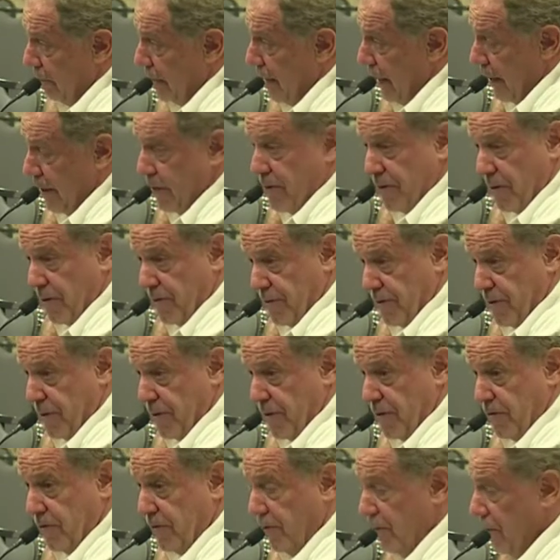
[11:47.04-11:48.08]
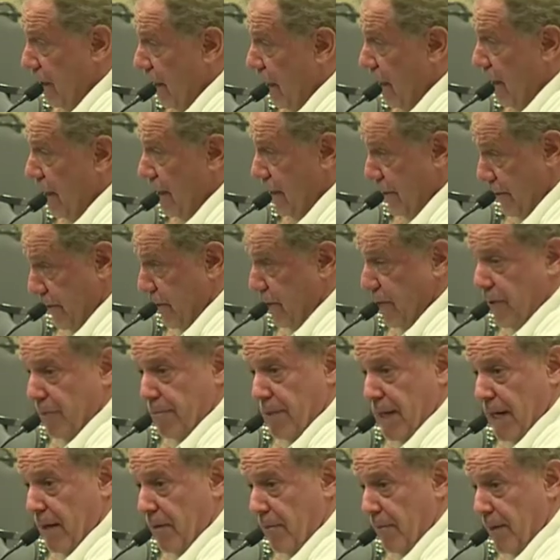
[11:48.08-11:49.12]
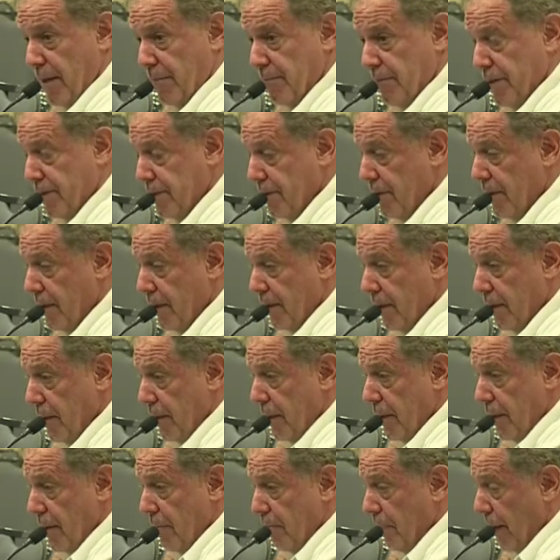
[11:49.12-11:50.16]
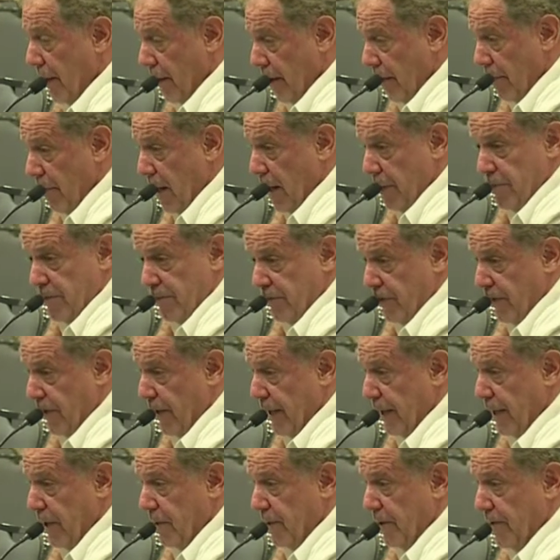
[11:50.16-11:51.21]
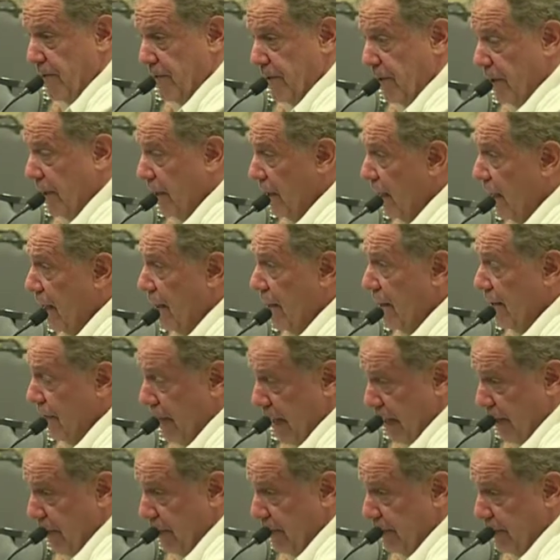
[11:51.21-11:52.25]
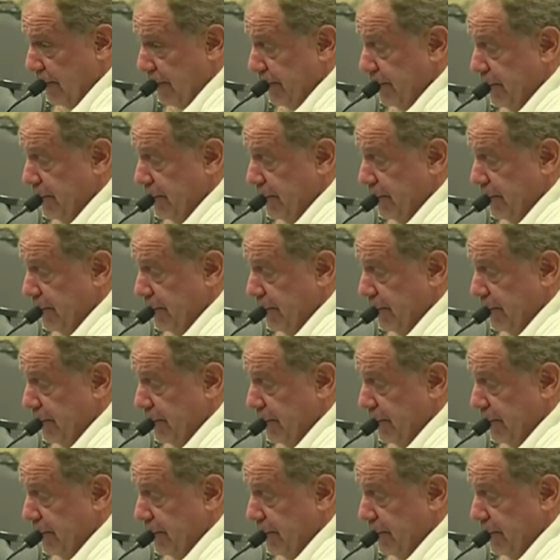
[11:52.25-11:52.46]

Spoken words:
get across to you, to the panel members. But I'm open for any questioning now. Thank you.